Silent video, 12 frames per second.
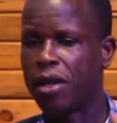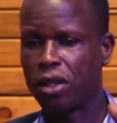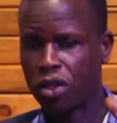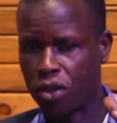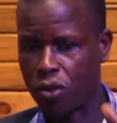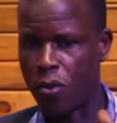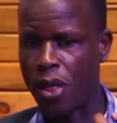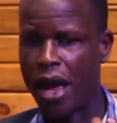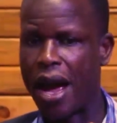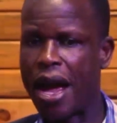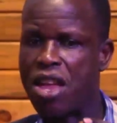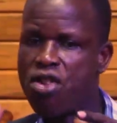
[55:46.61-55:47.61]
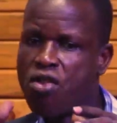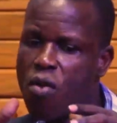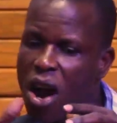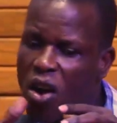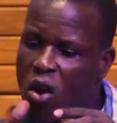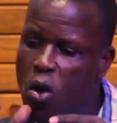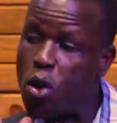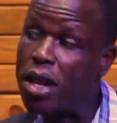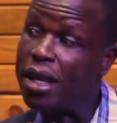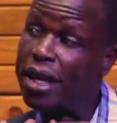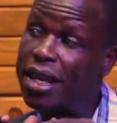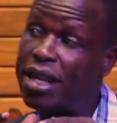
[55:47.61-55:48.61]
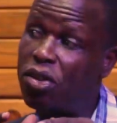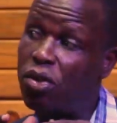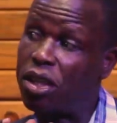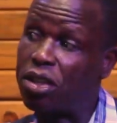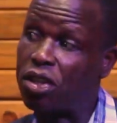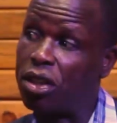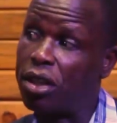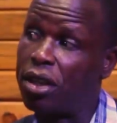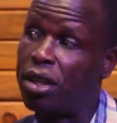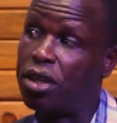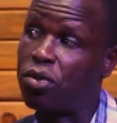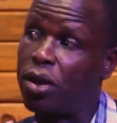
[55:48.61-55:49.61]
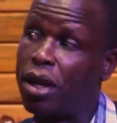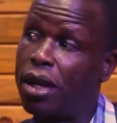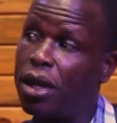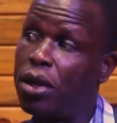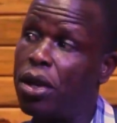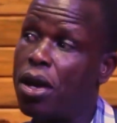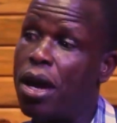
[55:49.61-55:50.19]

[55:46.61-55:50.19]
So your calling is on the star. That's why